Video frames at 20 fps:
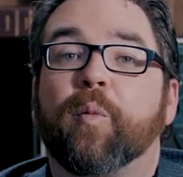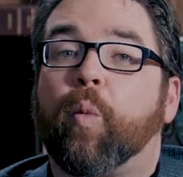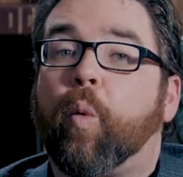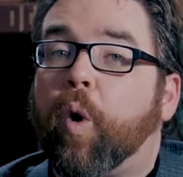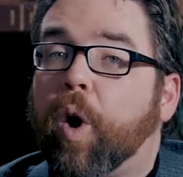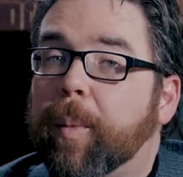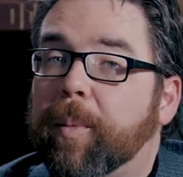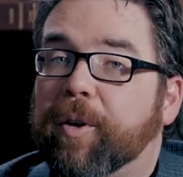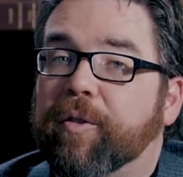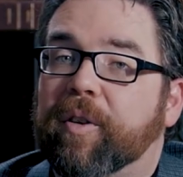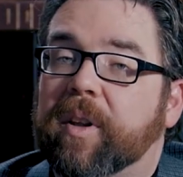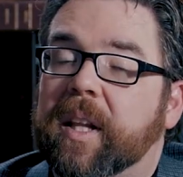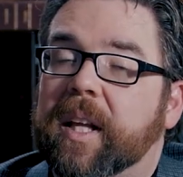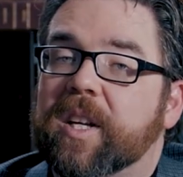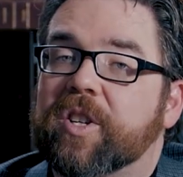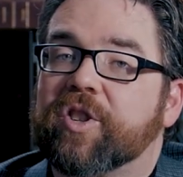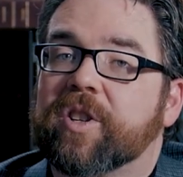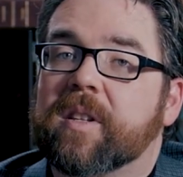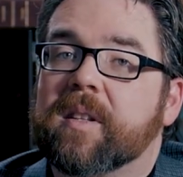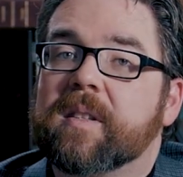of warmer
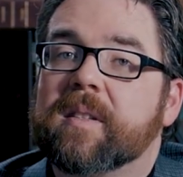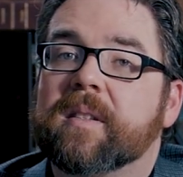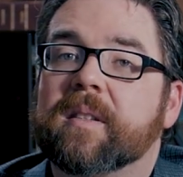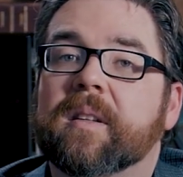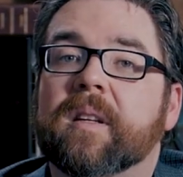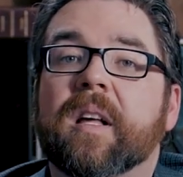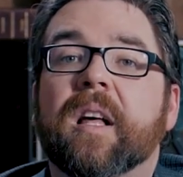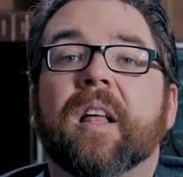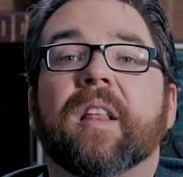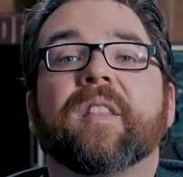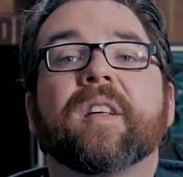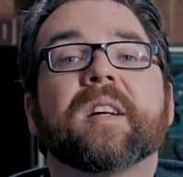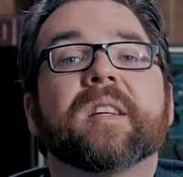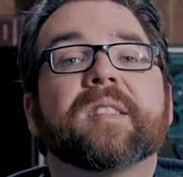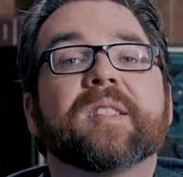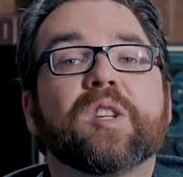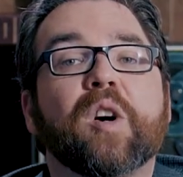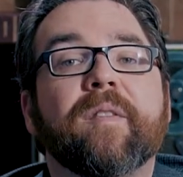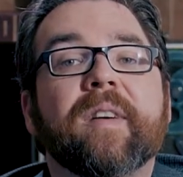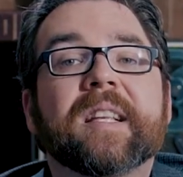relations, the
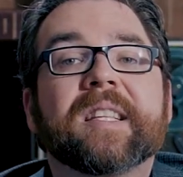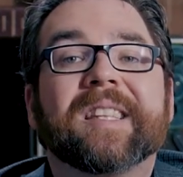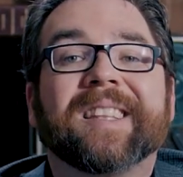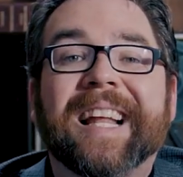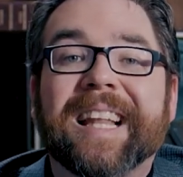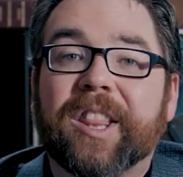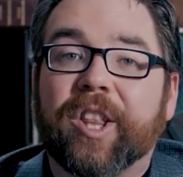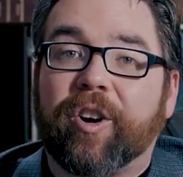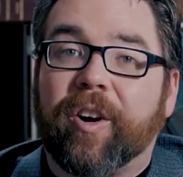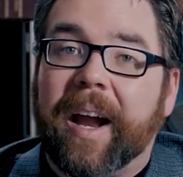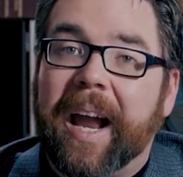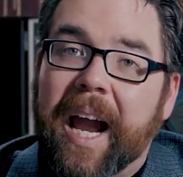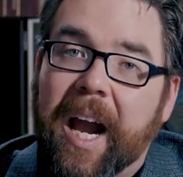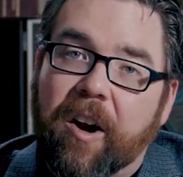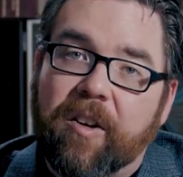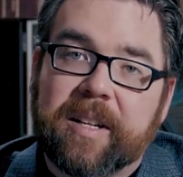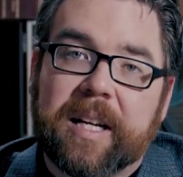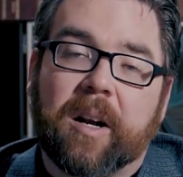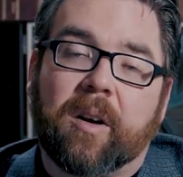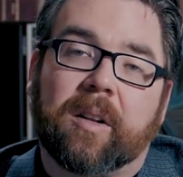Soviets let their
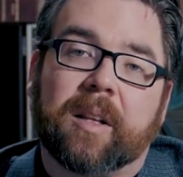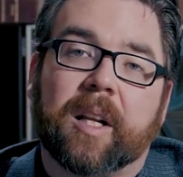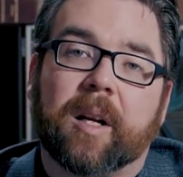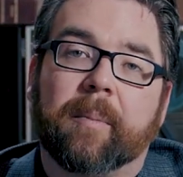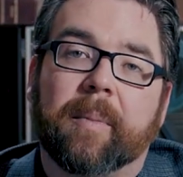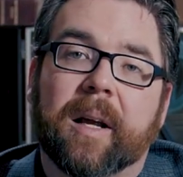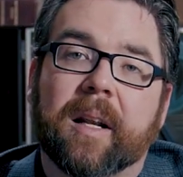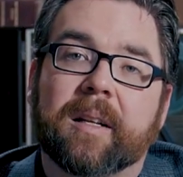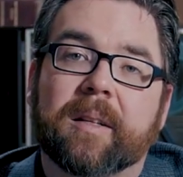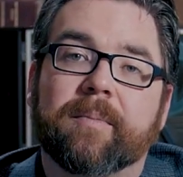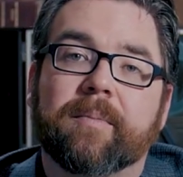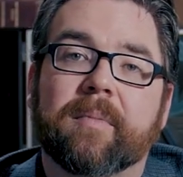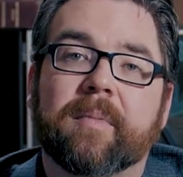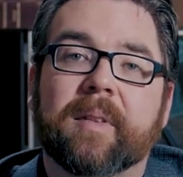hair down a little bit.